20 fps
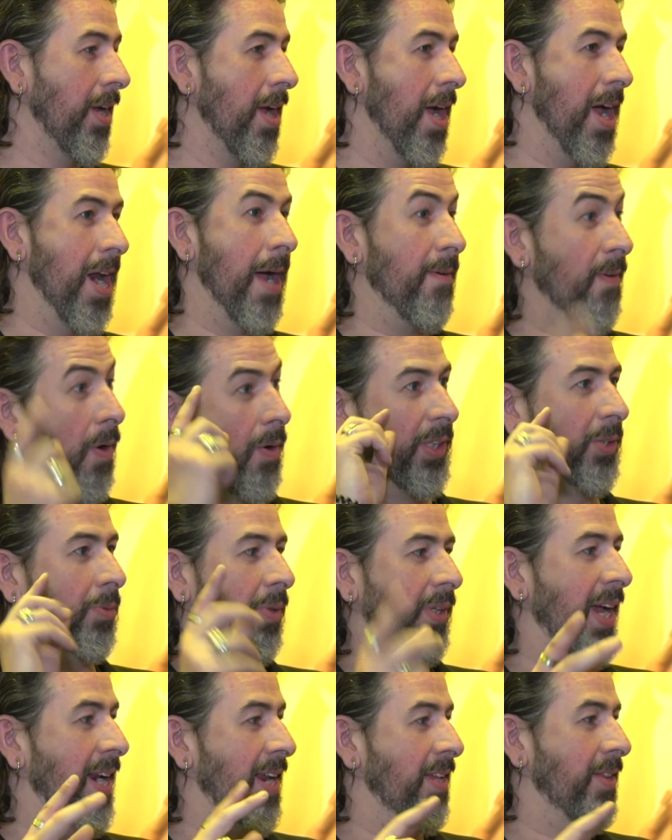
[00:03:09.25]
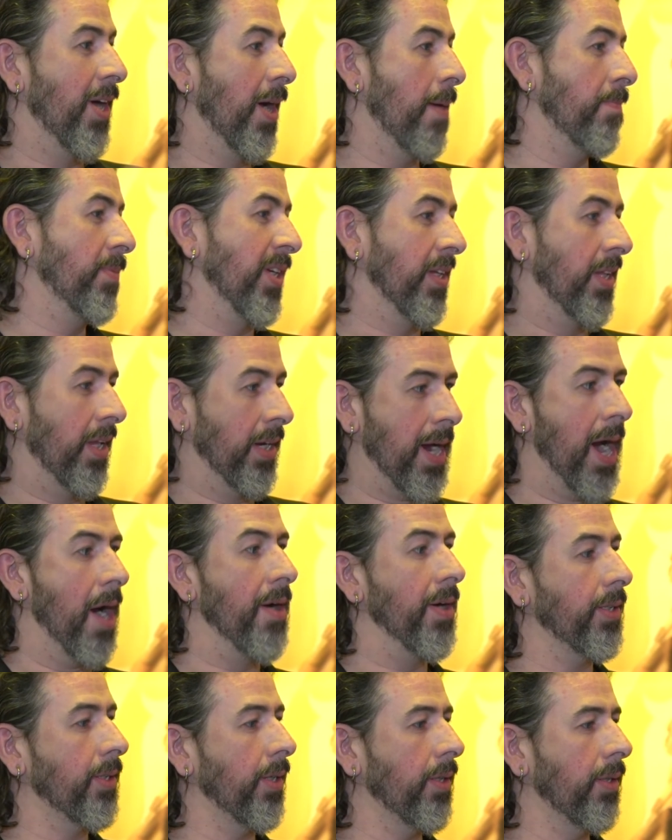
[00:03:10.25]
and I've always related them to the
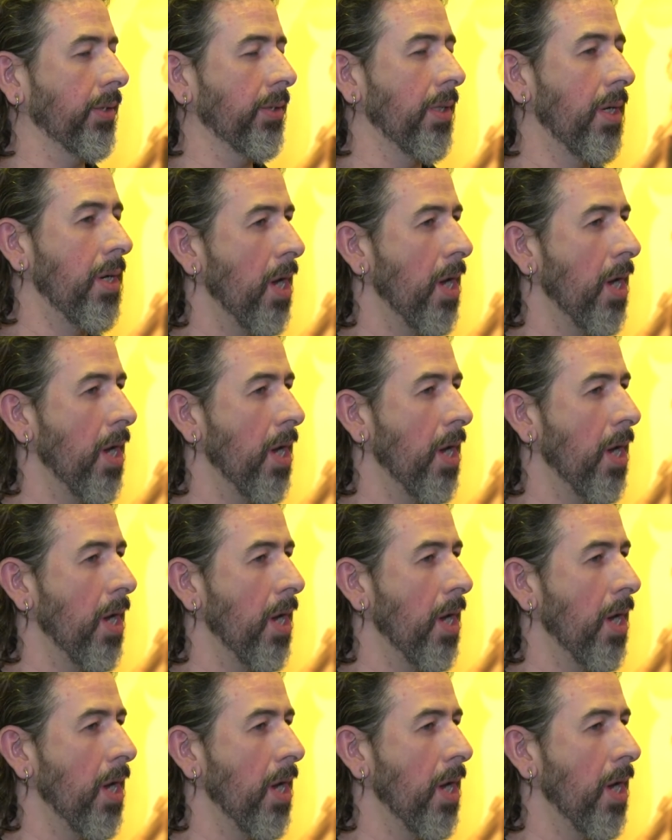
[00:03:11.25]
characters.